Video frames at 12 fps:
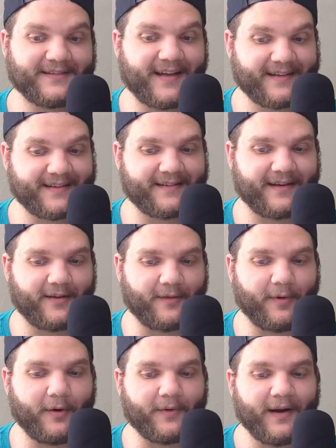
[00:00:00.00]
just had to stay on the
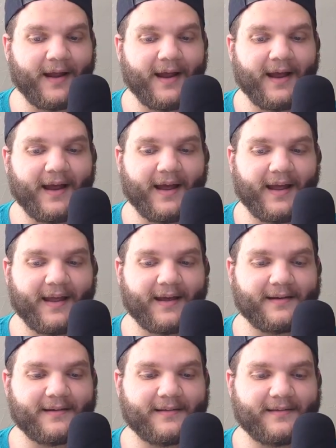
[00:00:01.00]
boat.
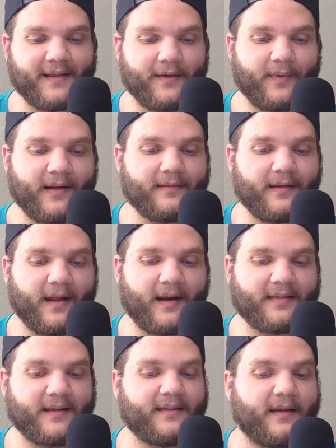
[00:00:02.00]
And they went, and
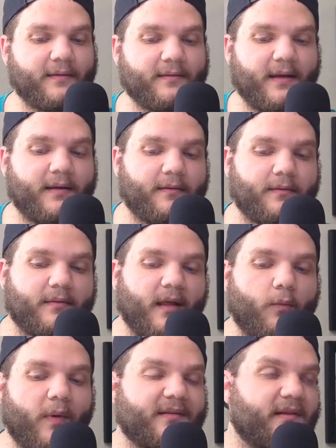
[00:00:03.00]
I think
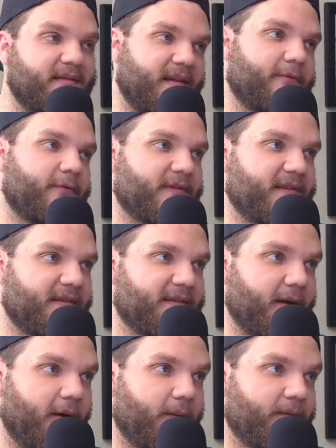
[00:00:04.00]
they went to San
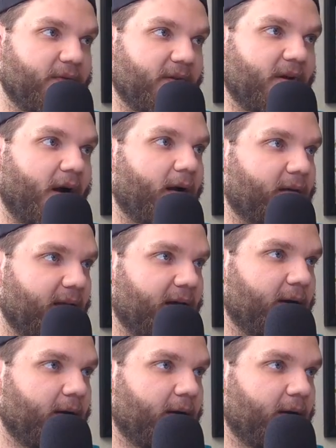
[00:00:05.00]
Francisco to dock there.